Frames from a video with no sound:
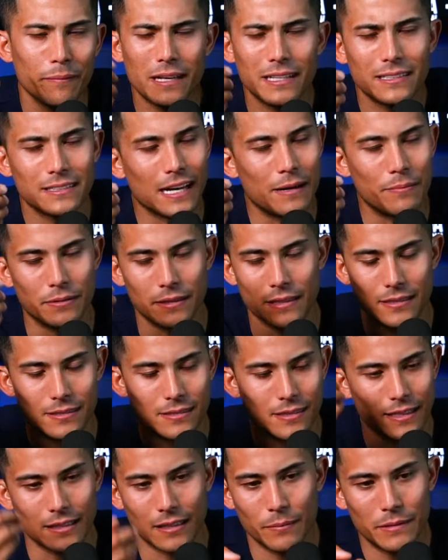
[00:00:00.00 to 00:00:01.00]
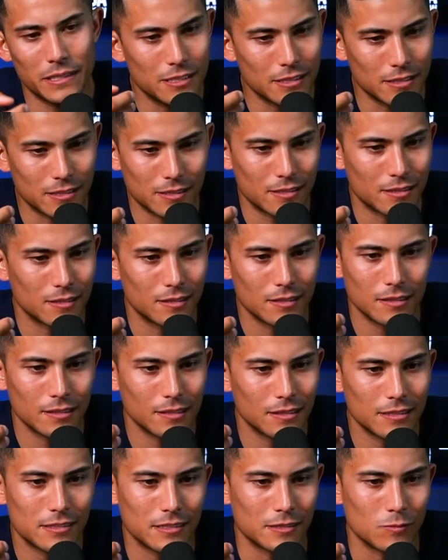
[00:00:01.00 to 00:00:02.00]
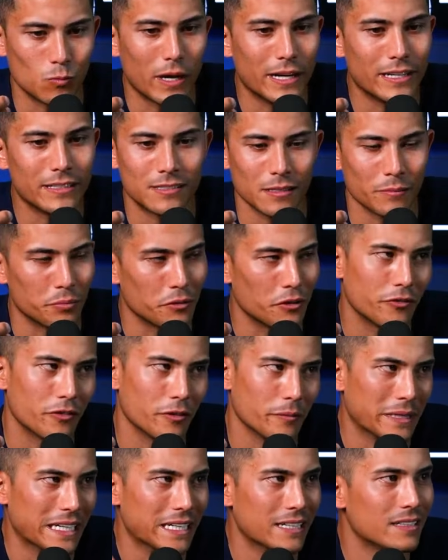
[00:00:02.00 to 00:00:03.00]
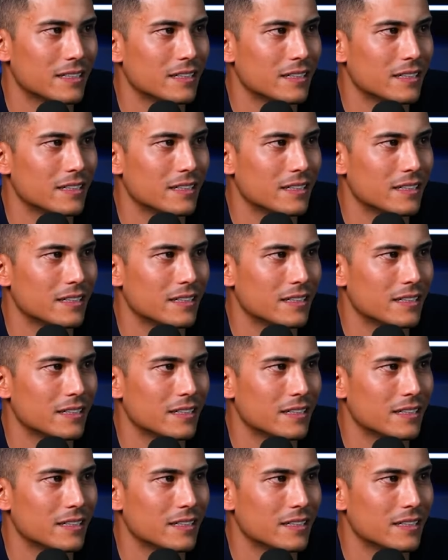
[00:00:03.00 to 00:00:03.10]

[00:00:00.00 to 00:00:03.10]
I'm not typing this. Like, let me just this is way simpler for me. But we